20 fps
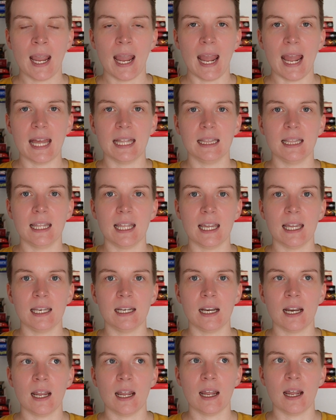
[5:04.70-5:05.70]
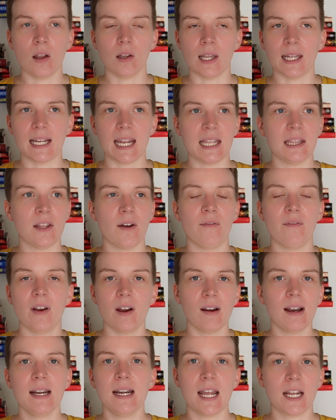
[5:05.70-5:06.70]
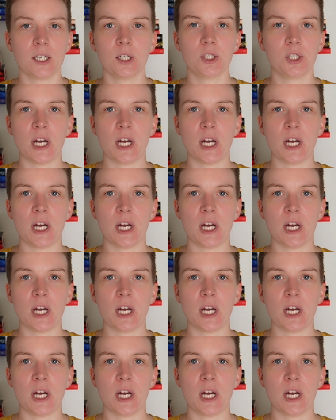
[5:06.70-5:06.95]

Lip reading: and then like in the very next